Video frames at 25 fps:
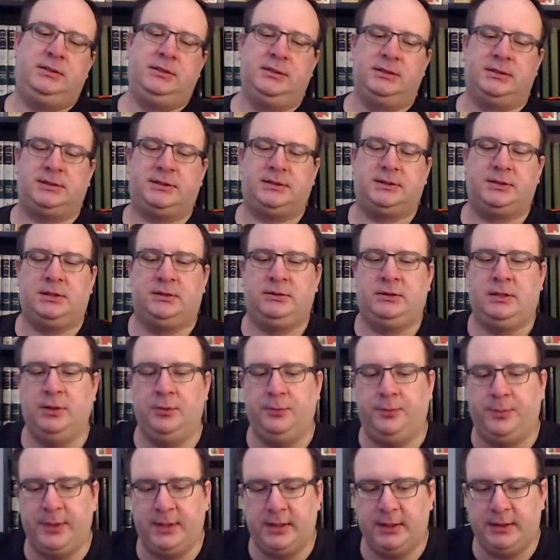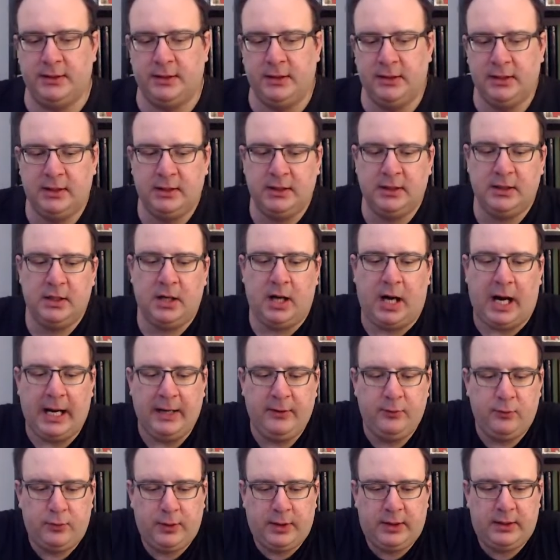stupid. I
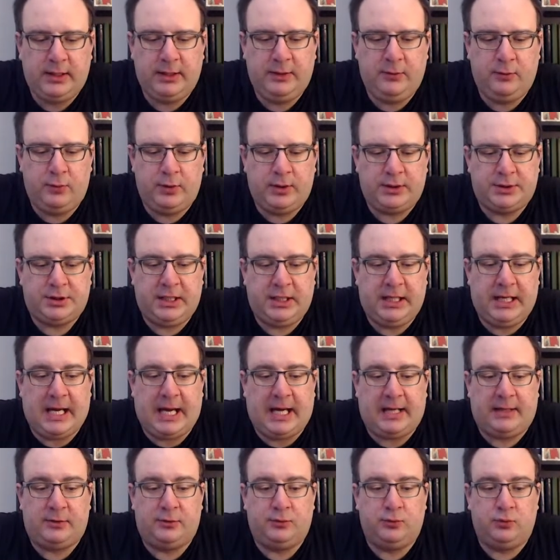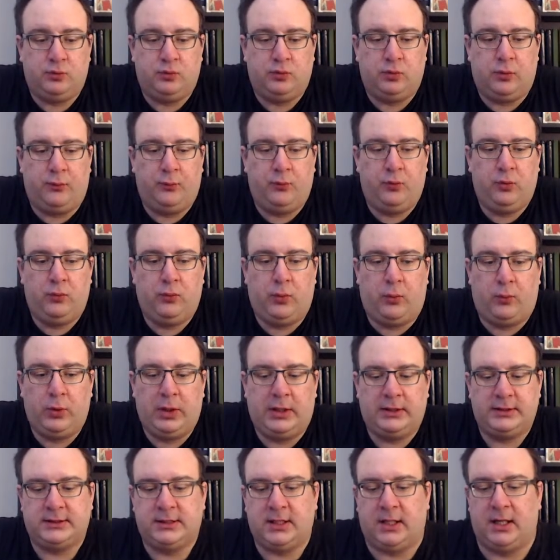really wish he hadn't
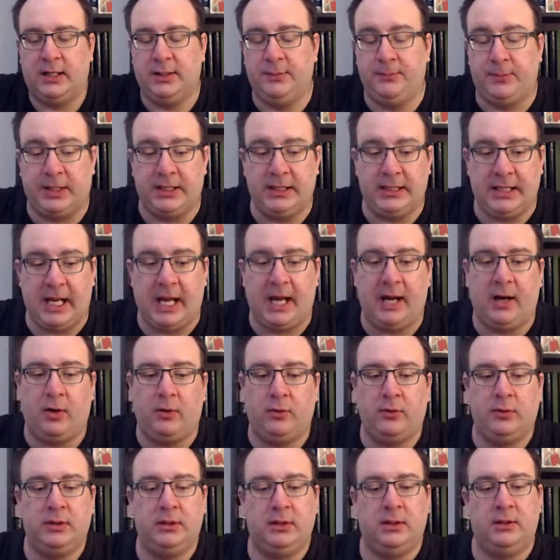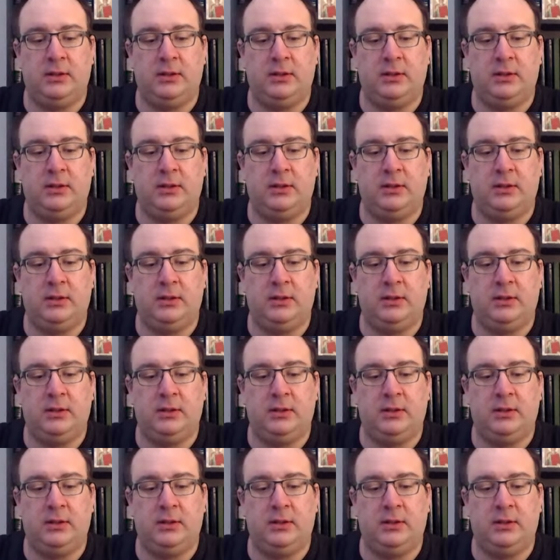resigned, but now